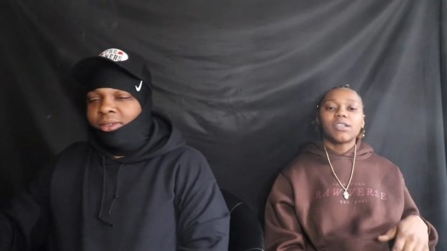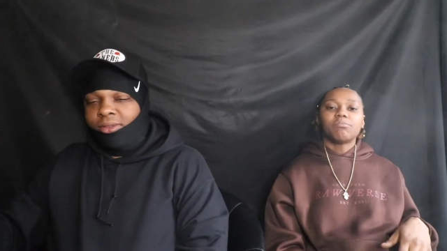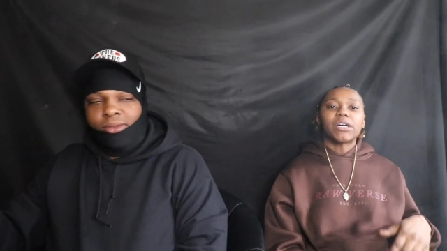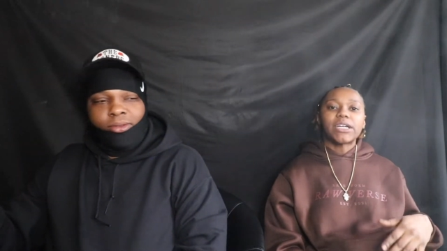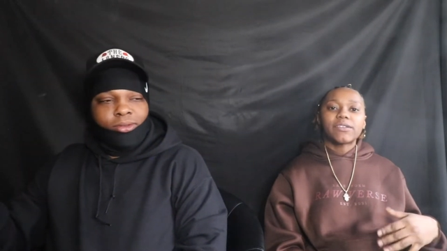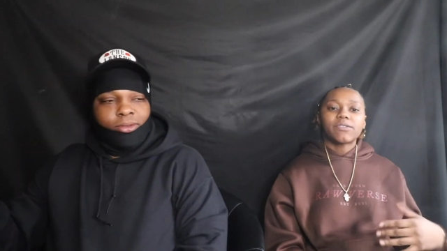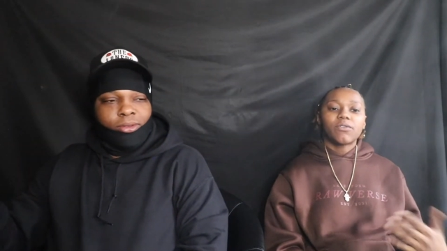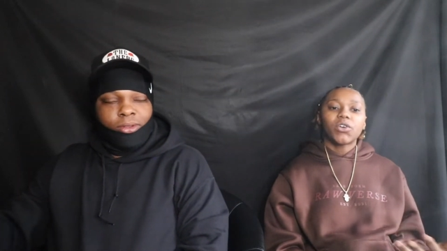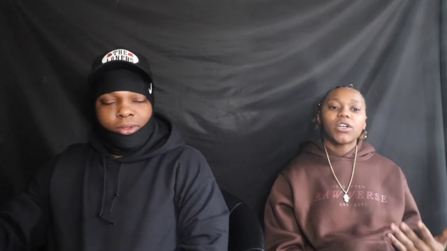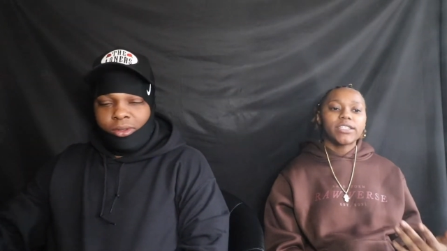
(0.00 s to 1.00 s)
Speaker 1: but
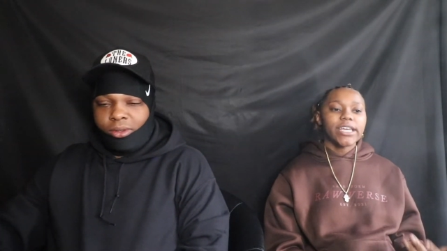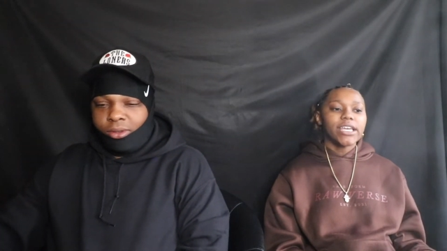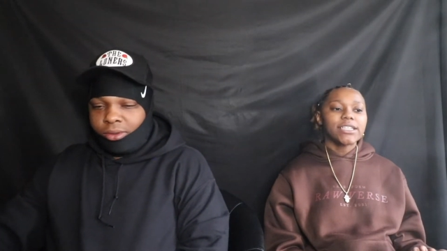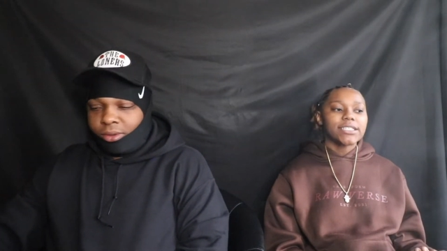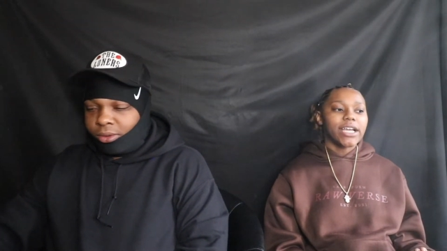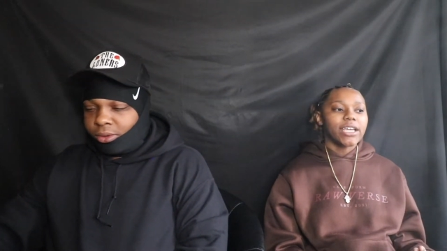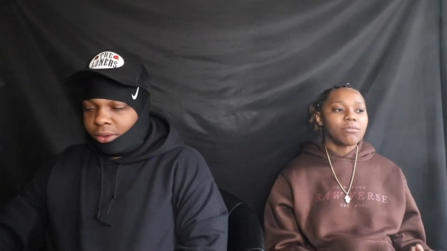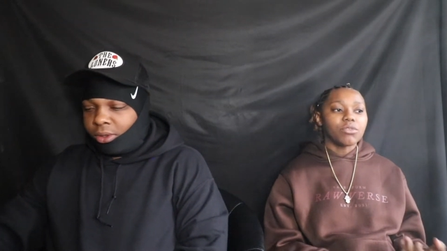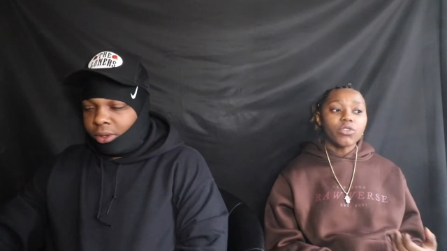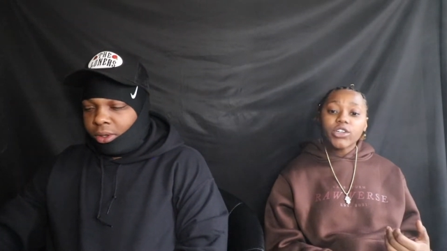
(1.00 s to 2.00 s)
for things like
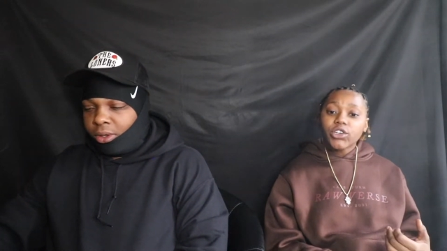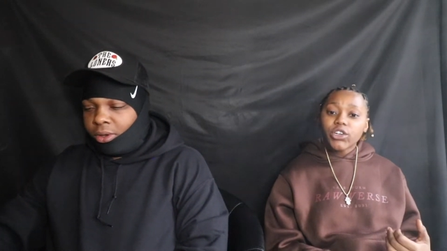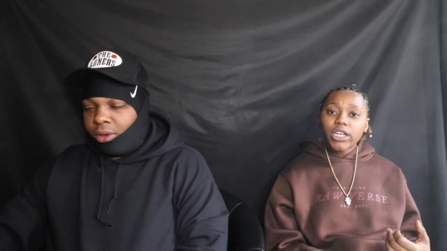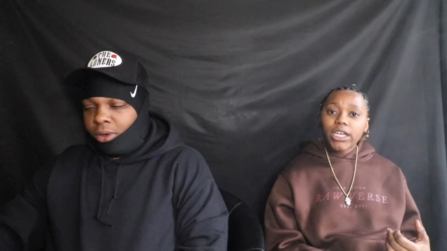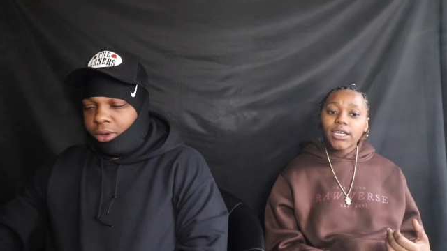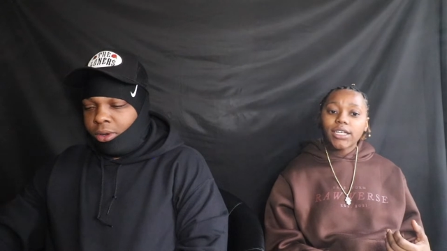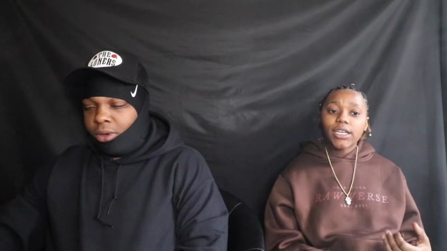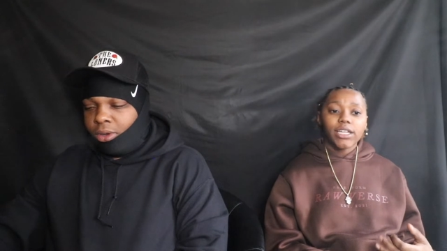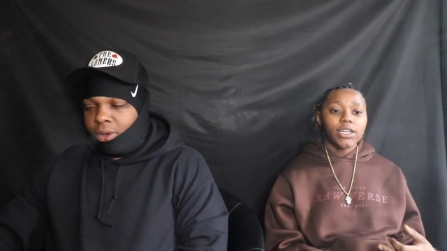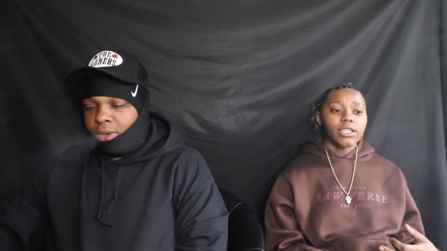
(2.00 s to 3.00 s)
embroidery
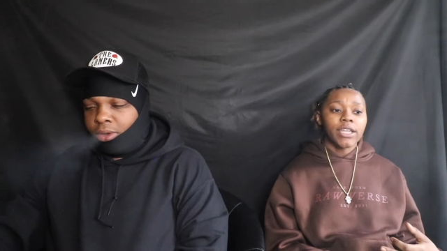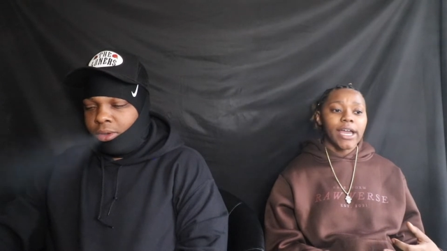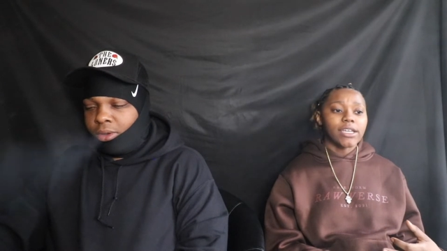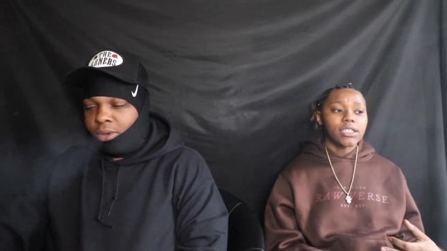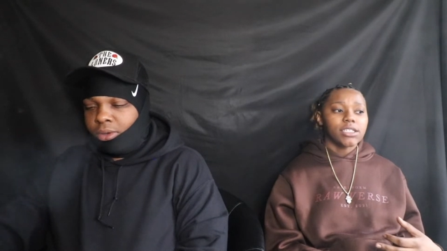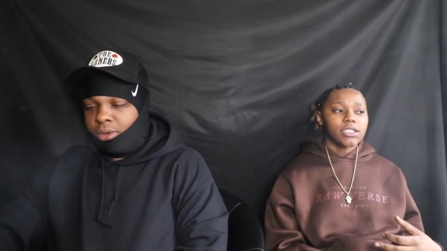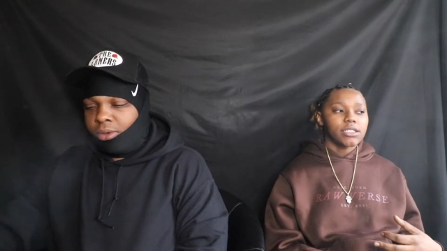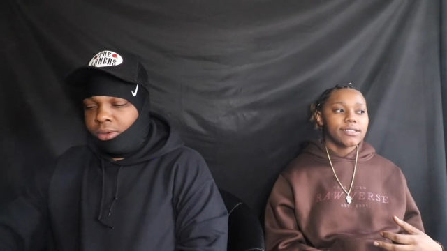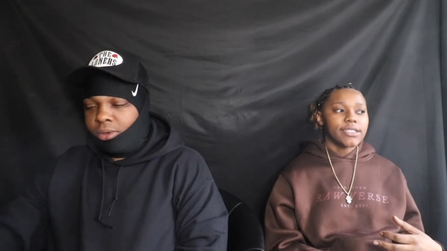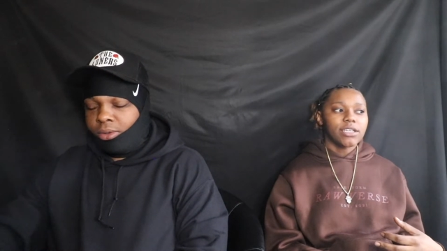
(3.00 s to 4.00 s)
and like
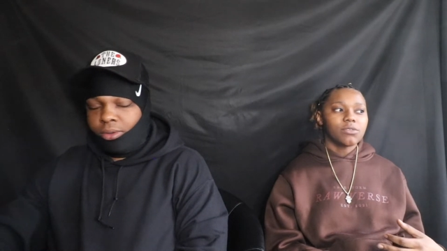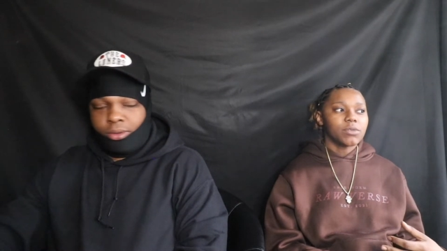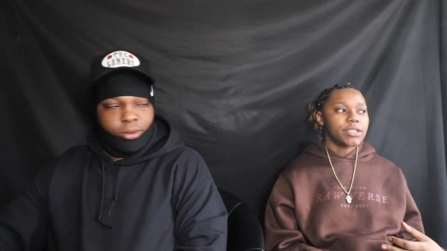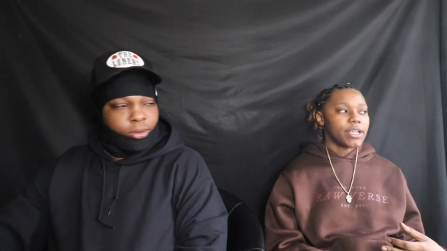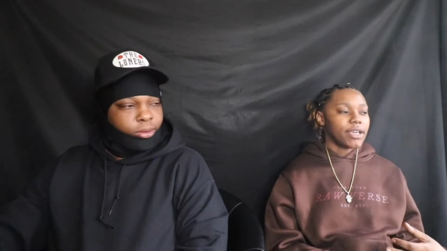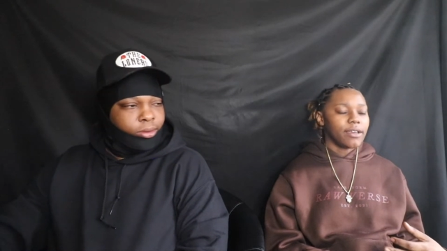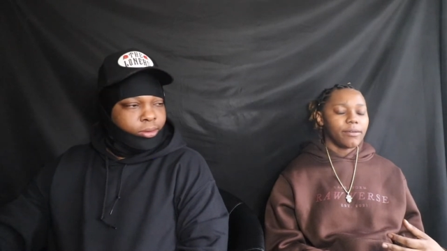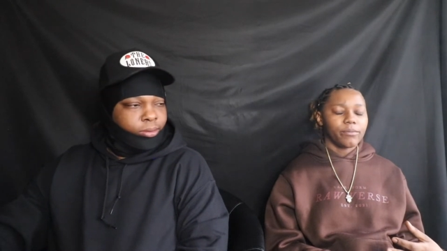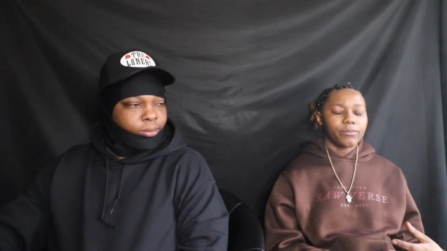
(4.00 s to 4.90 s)
say you wanted to get